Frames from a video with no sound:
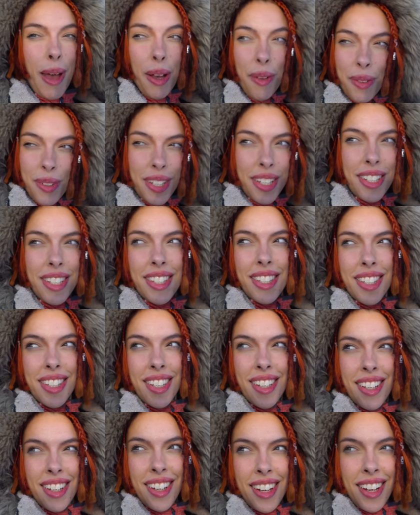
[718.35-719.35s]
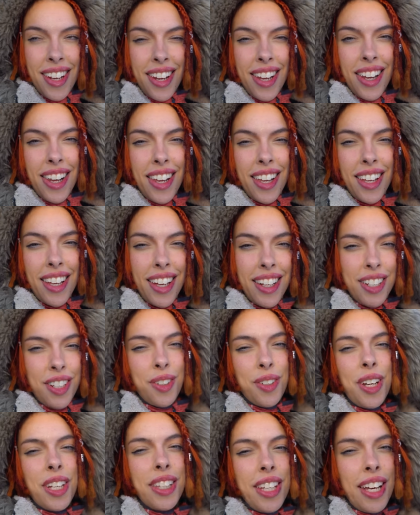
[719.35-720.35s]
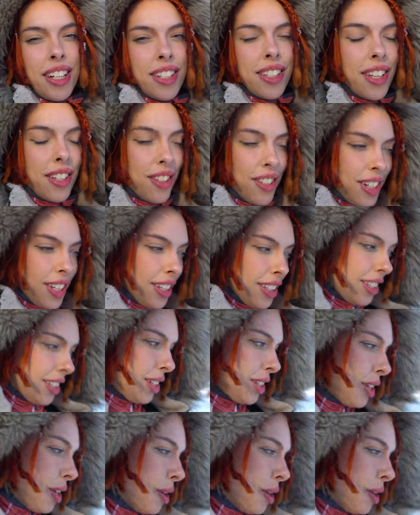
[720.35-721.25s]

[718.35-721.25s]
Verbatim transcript: mountainous, and you don't get that in southern England.